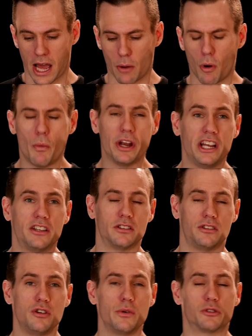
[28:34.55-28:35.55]
And what we need to
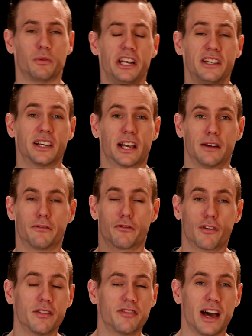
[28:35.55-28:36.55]
do is we need to
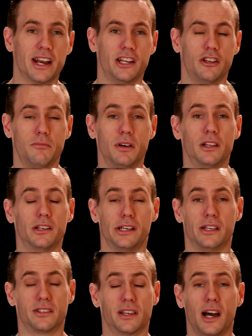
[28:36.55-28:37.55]
confront that in
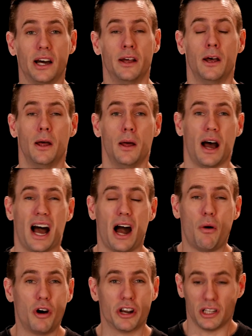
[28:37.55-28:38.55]
humility and say, God,
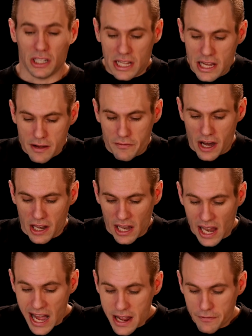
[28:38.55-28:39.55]
I want to live a
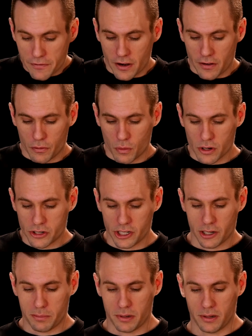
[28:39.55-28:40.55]
life of
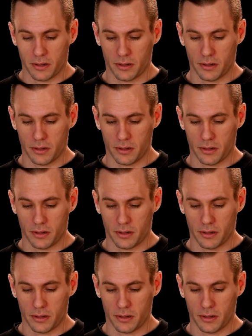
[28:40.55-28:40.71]
worship.